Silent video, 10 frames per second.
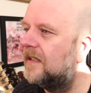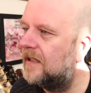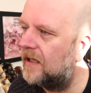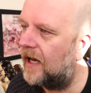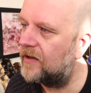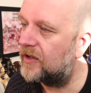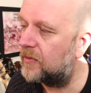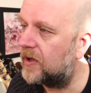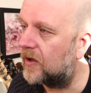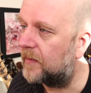Andrew says, we've
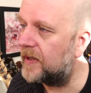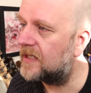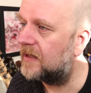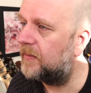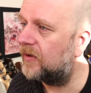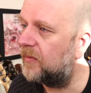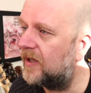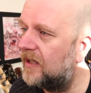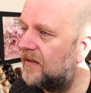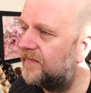got the beast of Bodmin
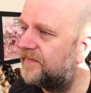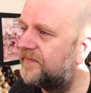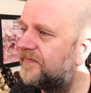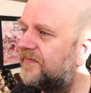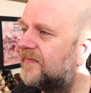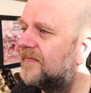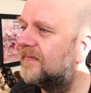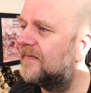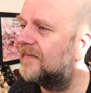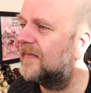here.
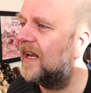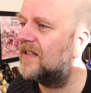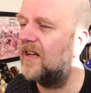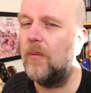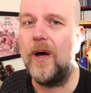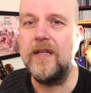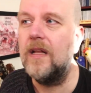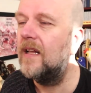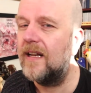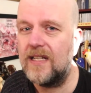That's no way
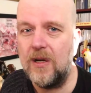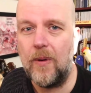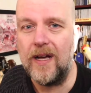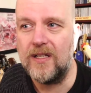to talk